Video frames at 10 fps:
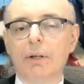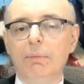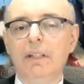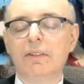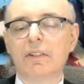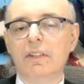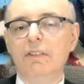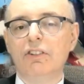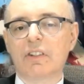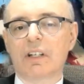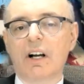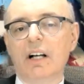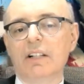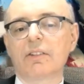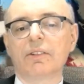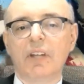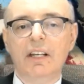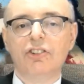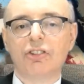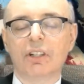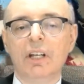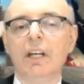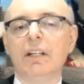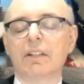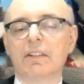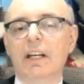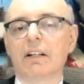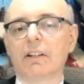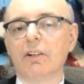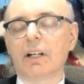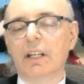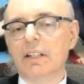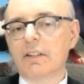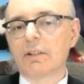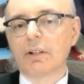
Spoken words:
means is even just a consultation to take a look. Is there